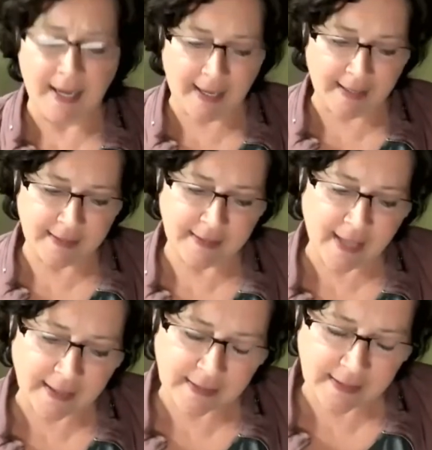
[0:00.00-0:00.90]
and
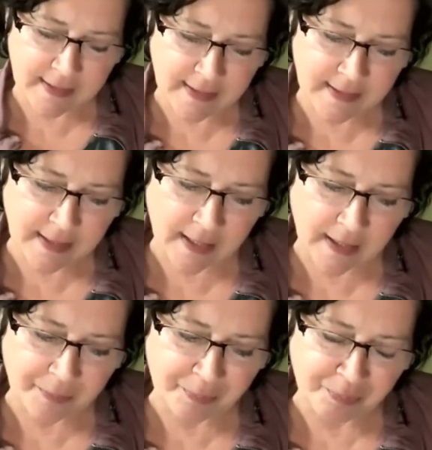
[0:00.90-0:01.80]
that
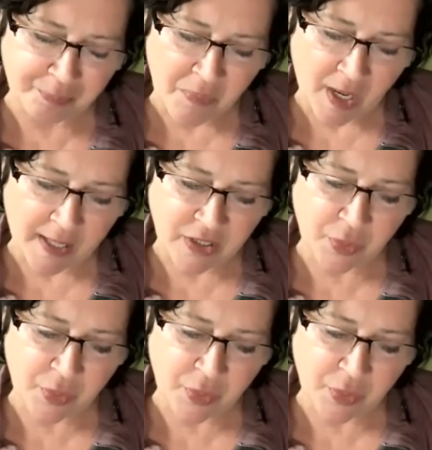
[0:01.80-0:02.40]
has